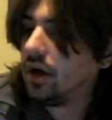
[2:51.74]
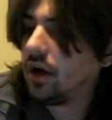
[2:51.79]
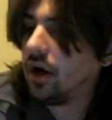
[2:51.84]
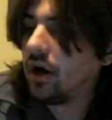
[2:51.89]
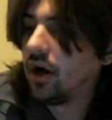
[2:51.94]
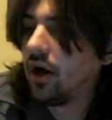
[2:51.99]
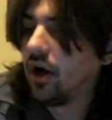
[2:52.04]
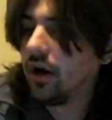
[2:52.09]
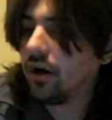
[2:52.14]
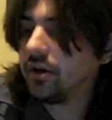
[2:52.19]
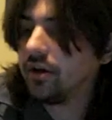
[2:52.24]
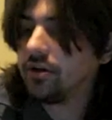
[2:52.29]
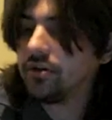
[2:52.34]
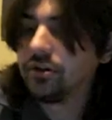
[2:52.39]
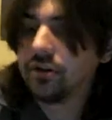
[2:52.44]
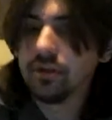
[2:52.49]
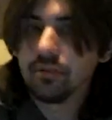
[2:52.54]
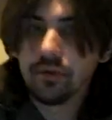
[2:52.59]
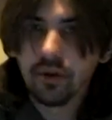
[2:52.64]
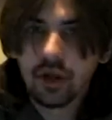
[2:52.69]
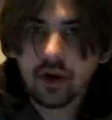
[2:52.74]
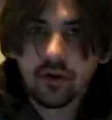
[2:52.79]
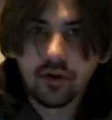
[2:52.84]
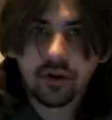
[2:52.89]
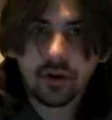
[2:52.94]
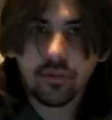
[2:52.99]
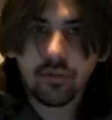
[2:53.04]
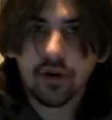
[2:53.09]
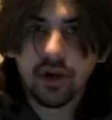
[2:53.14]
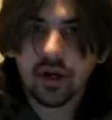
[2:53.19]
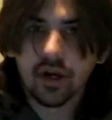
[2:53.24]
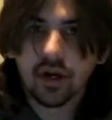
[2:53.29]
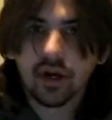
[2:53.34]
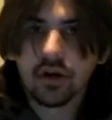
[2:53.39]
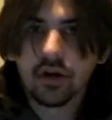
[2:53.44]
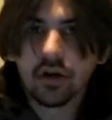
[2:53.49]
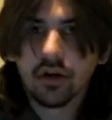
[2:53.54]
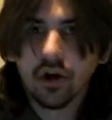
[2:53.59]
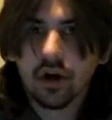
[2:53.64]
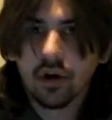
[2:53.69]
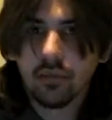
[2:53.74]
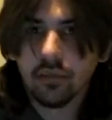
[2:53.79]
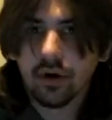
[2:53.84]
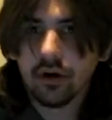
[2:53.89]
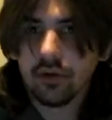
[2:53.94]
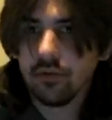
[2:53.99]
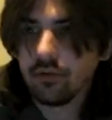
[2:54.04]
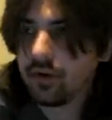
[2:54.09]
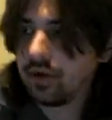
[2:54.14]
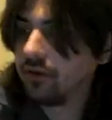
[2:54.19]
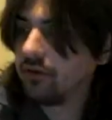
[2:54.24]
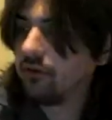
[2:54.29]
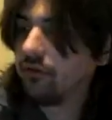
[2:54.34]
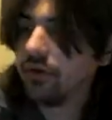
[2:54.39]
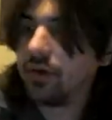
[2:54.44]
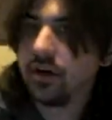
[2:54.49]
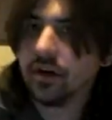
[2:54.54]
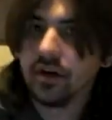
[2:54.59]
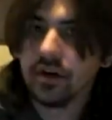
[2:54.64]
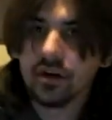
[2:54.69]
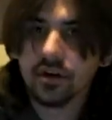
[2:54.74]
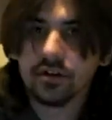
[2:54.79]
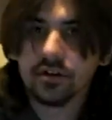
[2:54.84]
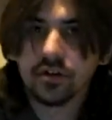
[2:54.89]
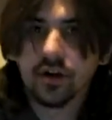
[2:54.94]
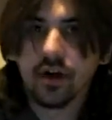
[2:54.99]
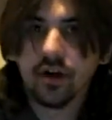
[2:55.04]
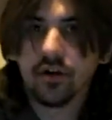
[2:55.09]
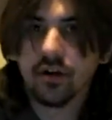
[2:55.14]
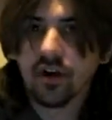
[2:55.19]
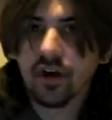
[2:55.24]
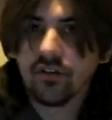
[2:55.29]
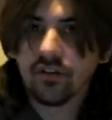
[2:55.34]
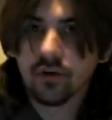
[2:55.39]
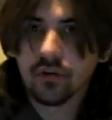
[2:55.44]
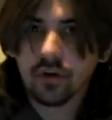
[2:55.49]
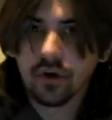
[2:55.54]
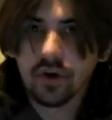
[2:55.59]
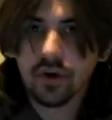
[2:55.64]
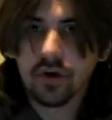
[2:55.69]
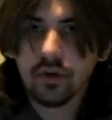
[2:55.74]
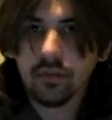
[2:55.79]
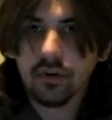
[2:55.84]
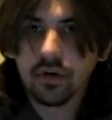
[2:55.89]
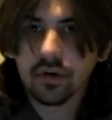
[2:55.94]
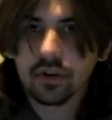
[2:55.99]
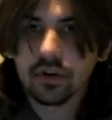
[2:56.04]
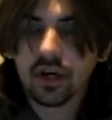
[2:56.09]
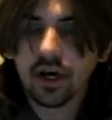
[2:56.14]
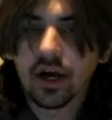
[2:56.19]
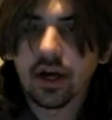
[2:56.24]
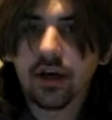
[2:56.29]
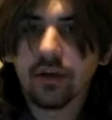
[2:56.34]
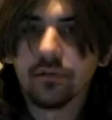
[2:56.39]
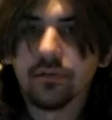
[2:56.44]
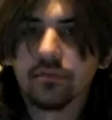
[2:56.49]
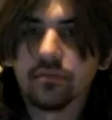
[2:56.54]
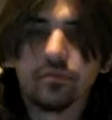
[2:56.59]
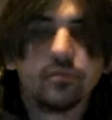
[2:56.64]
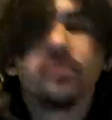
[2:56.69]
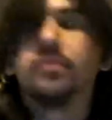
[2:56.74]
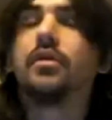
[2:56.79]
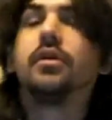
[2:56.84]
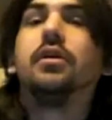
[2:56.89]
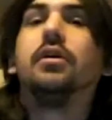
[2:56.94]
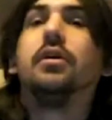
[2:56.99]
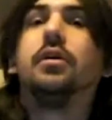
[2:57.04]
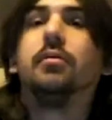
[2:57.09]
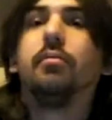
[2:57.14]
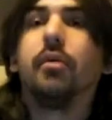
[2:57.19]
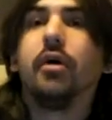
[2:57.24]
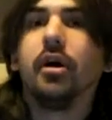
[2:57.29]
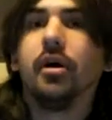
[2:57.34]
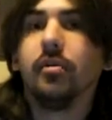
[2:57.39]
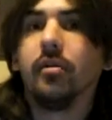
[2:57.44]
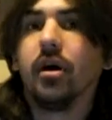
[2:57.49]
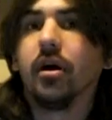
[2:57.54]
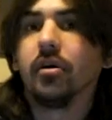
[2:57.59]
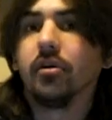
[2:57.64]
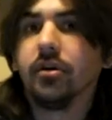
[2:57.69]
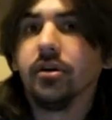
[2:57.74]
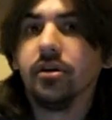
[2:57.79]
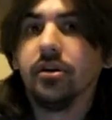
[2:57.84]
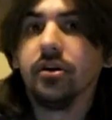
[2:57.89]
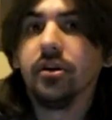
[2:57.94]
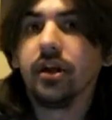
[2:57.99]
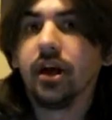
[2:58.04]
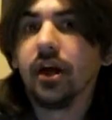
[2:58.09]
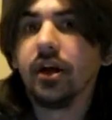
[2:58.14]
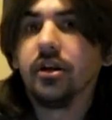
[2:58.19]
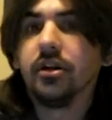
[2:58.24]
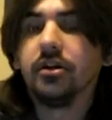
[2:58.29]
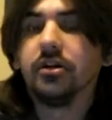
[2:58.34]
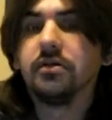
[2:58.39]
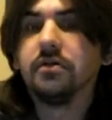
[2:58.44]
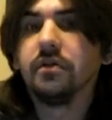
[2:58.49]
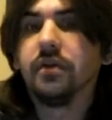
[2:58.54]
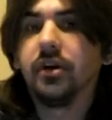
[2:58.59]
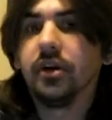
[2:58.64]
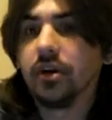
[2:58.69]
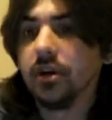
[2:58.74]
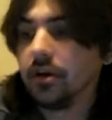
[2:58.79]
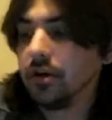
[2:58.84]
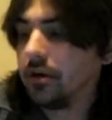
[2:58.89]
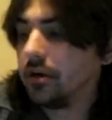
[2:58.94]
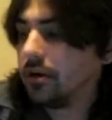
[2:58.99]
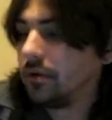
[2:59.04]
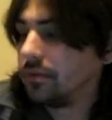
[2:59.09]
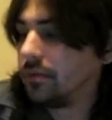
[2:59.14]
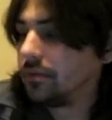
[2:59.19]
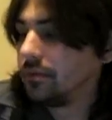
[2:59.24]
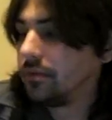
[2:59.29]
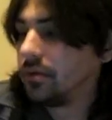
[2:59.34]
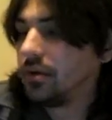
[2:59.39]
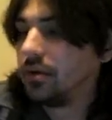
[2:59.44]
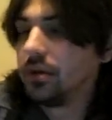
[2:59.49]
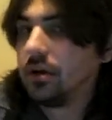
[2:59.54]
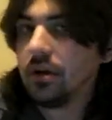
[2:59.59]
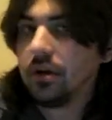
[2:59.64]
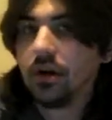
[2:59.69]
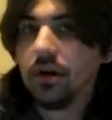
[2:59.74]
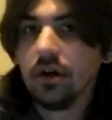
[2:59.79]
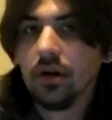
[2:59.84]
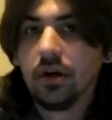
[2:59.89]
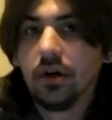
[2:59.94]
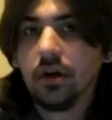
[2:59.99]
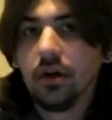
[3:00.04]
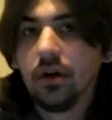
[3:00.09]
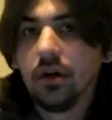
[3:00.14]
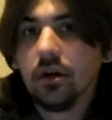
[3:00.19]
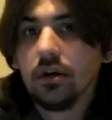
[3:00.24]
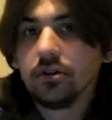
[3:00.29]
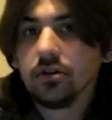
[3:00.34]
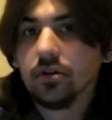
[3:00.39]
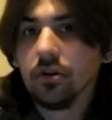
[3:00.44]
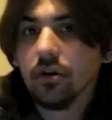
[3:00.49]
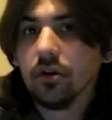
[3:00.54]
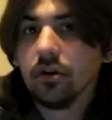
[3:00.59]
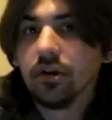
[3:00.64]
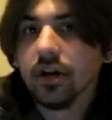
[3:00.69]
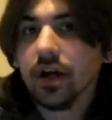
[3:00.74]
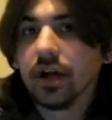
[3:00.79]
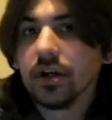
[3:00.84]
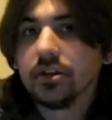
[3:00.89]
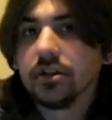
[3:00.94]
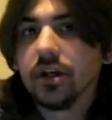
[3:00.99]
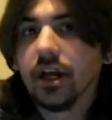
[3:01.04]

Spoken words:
I usually play with a pick on my ring finger, so I don't have to worry about that. But I'm not going to do that in this video. So the next